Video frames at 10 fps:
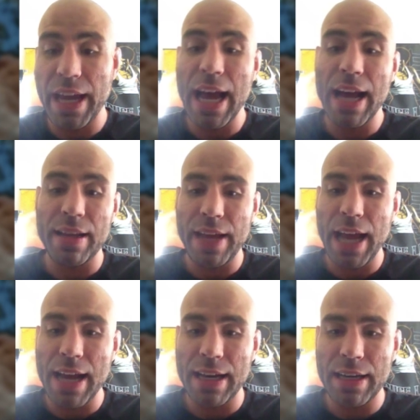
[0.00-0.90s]
They had
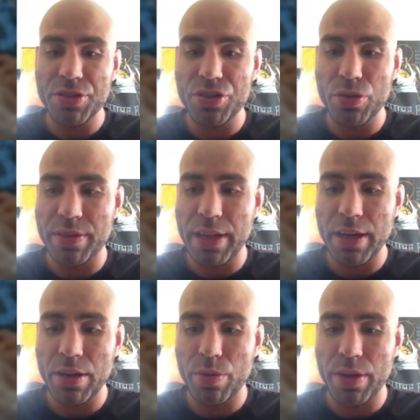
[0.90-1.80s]
an issue with
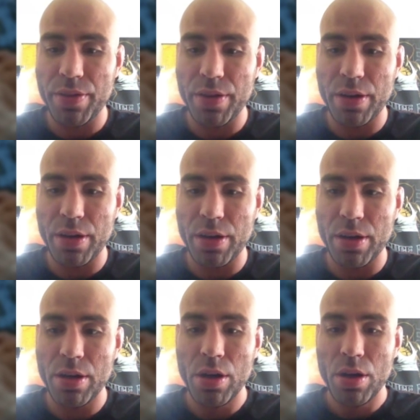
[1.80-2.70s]

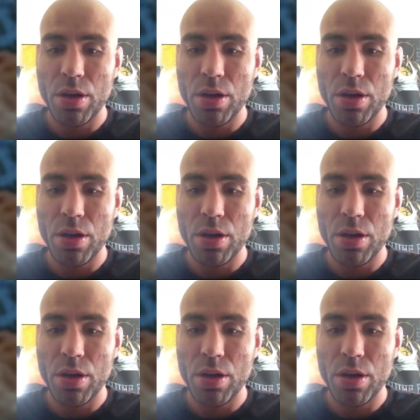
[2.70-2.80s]
the